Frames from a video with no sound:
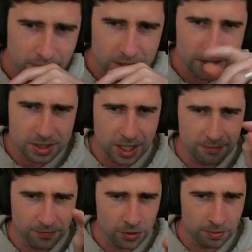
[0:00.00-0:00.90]
Is this
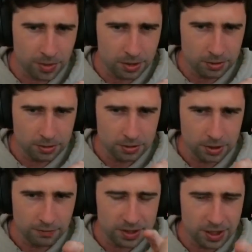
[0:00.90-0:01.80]
Infinaut middle?
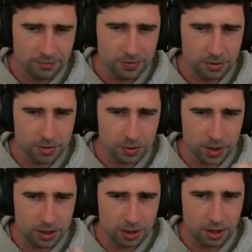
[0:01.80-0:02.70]
If it's Infinaut middle, we
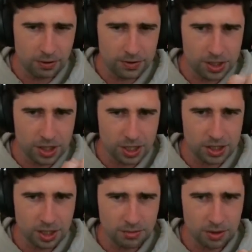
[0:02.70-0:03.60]
got it. If it's
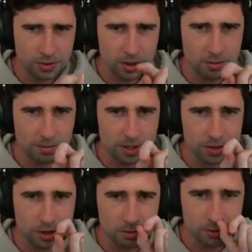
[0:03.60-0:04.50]
Shang-Chi middle, we're in a bit of
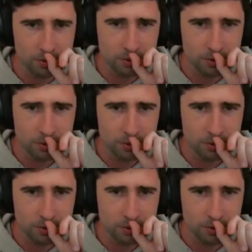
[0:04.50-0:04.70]
trouble.